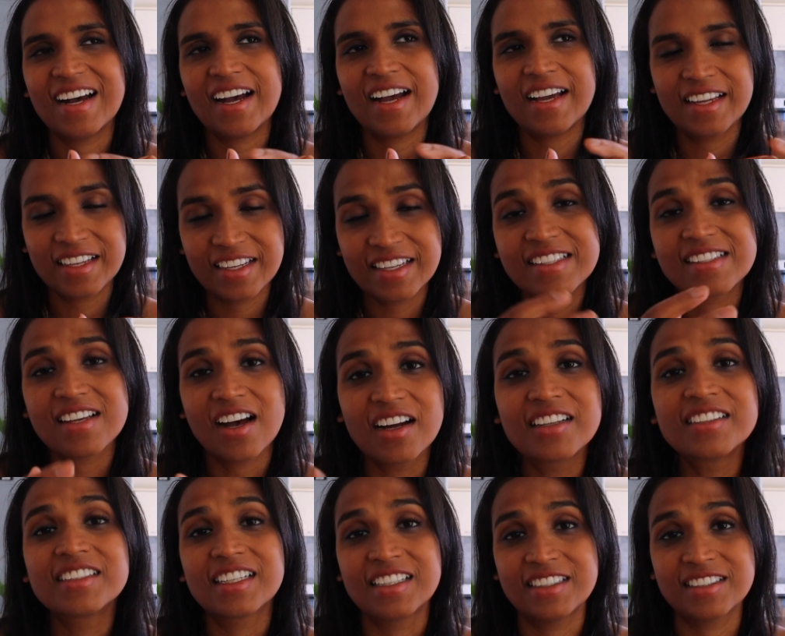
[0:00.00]
is
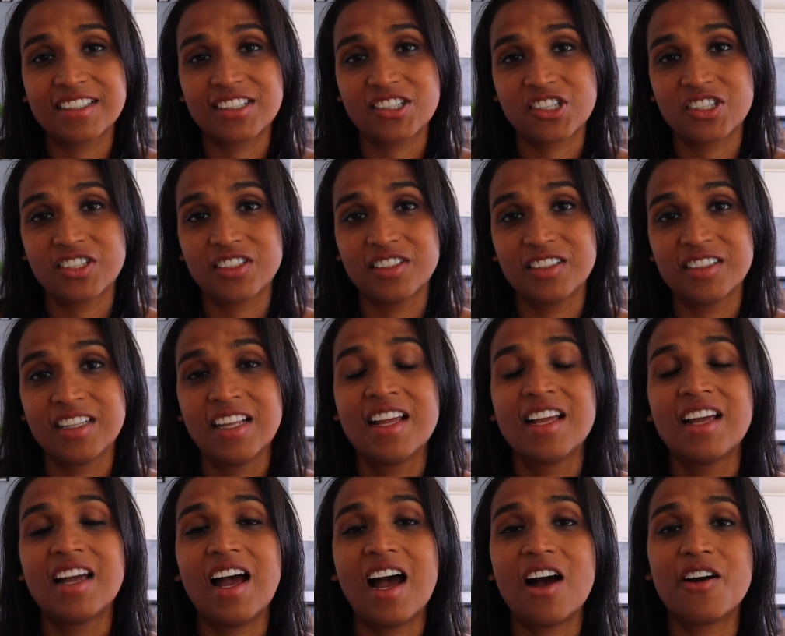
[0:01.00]
unconditional.
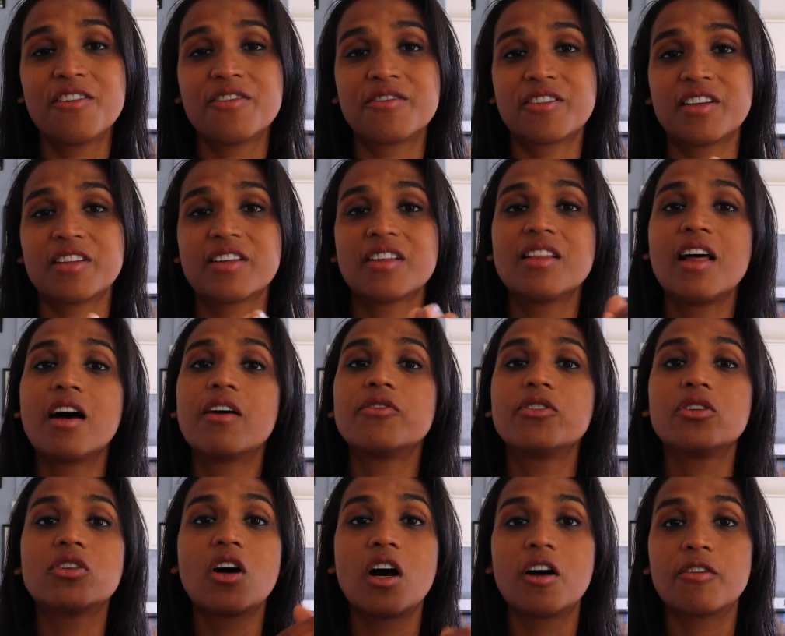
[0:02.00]
However, the love
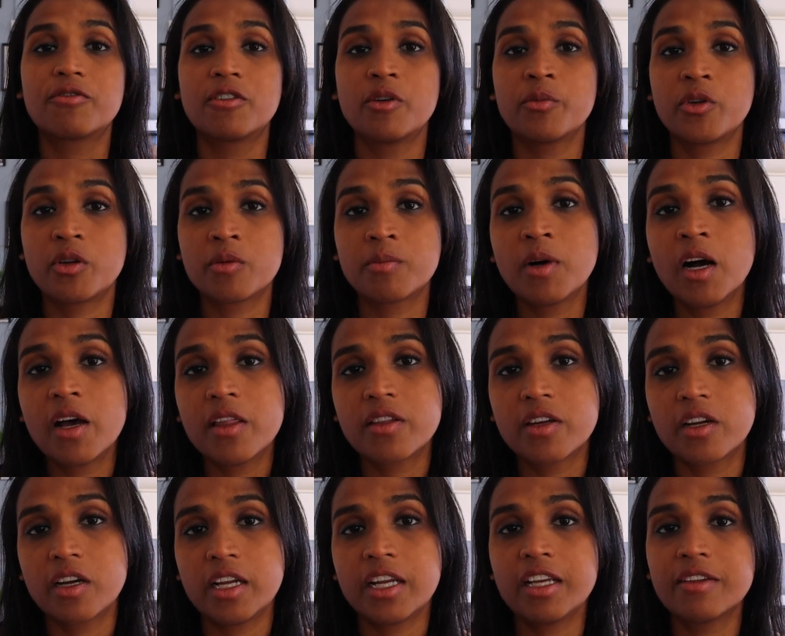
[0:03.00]
you got from your
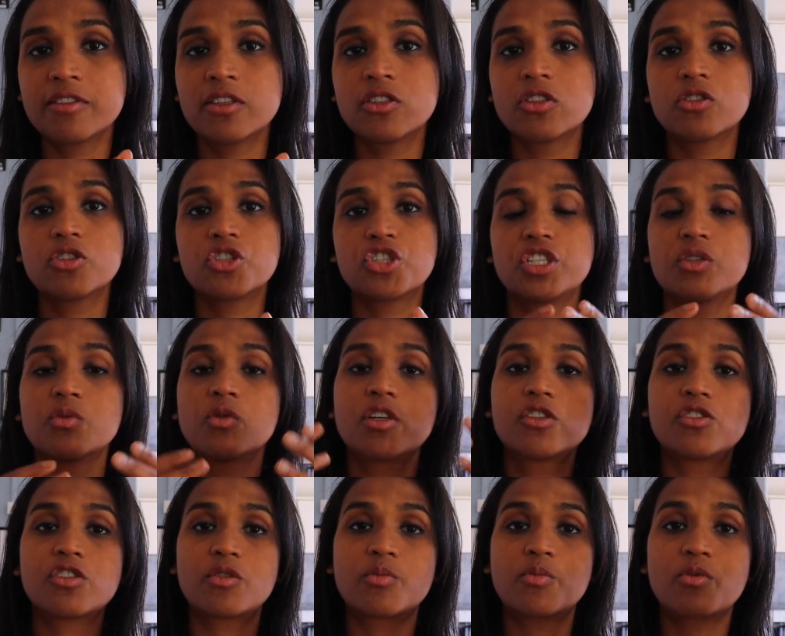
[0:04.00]
mother, even though she
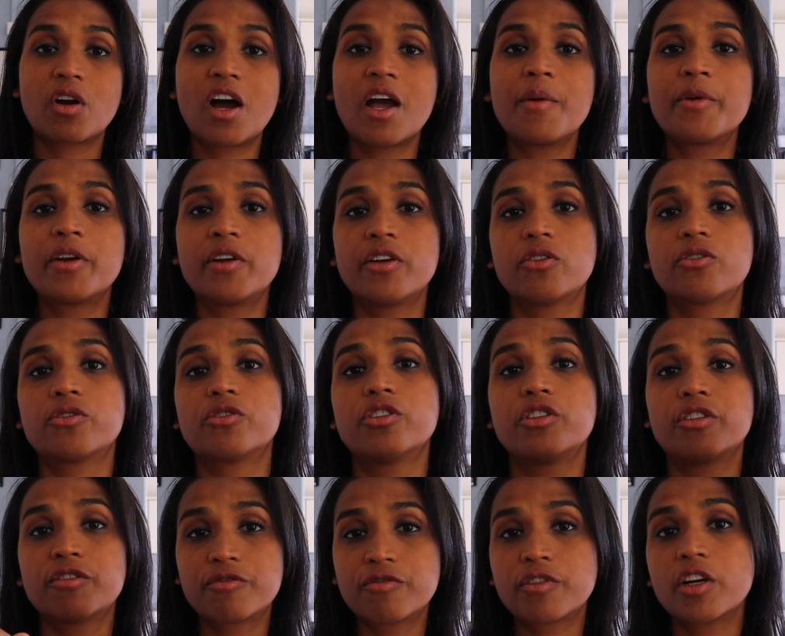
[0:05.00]
was your primary guru,
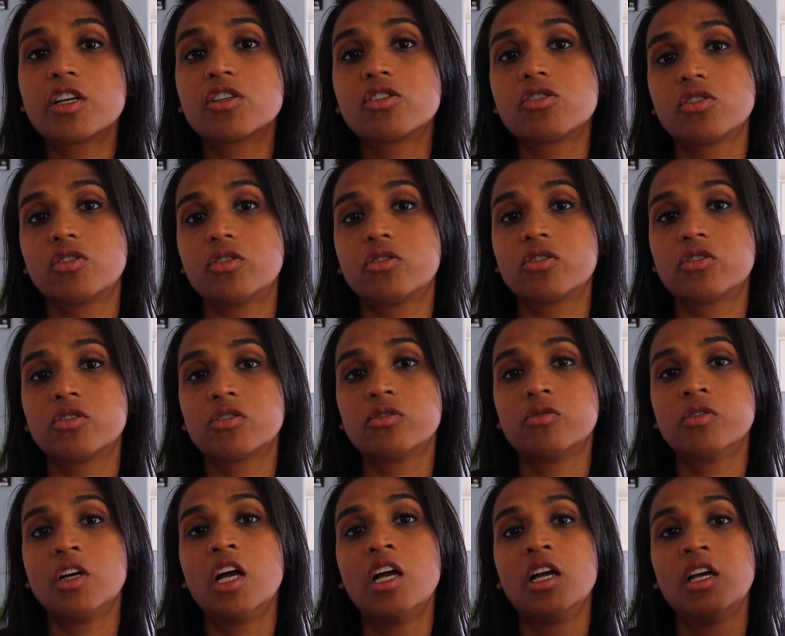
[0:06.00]
your first
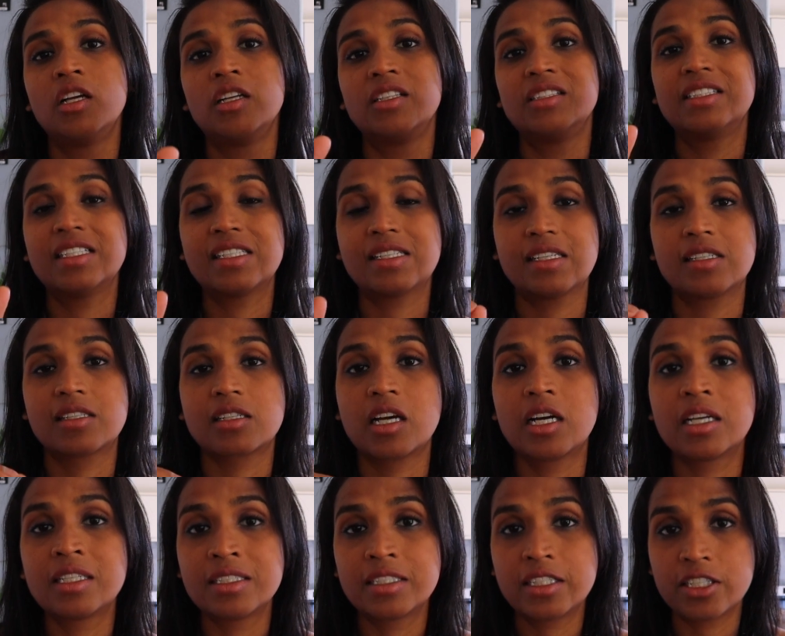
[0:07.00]
guru, This is
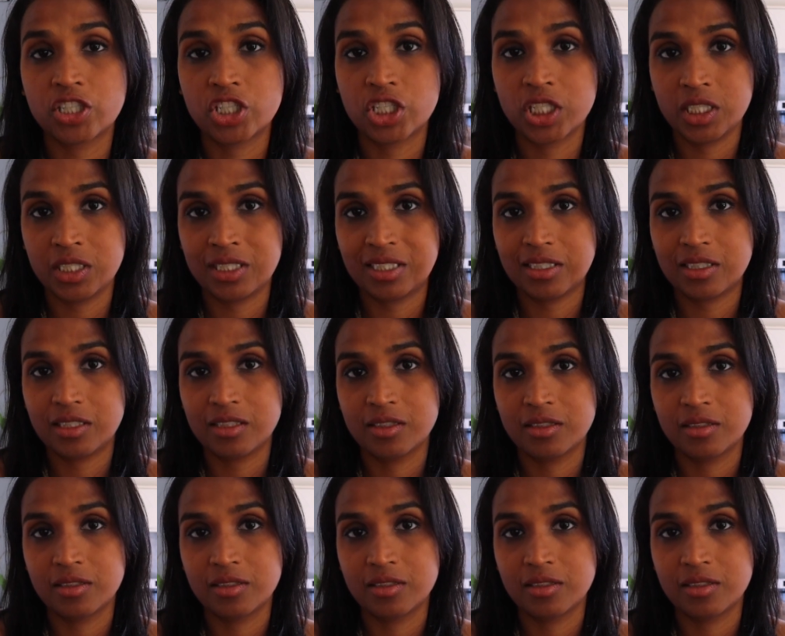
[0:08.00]
conditioned